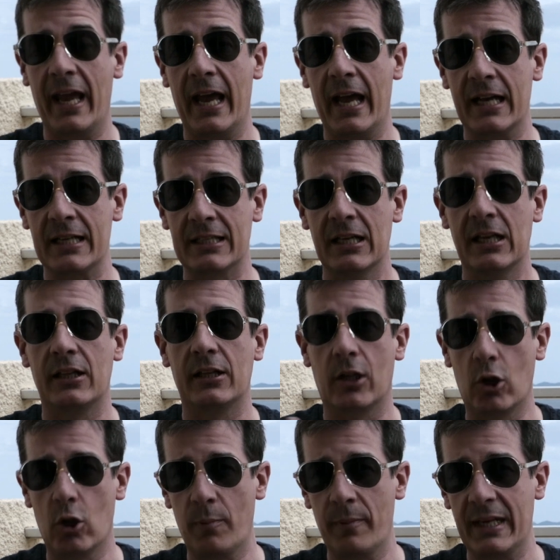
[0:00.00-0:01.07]
as
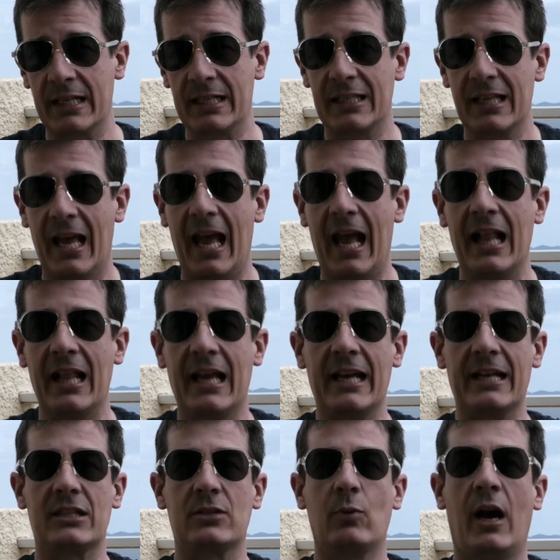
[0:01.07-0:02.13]
Lumix
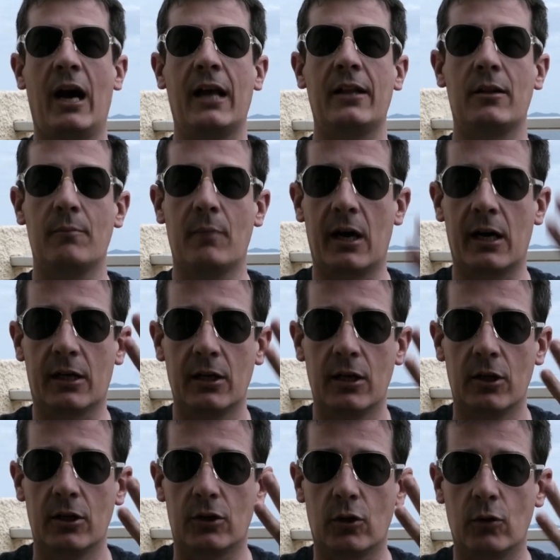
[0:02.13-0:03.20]
LX100 Mark
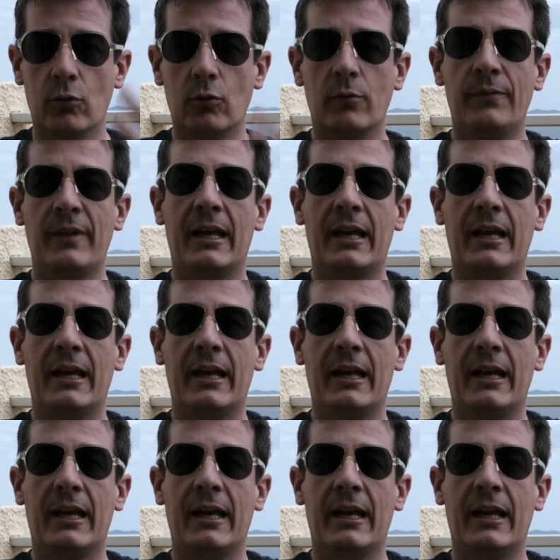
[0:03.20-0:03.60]
II.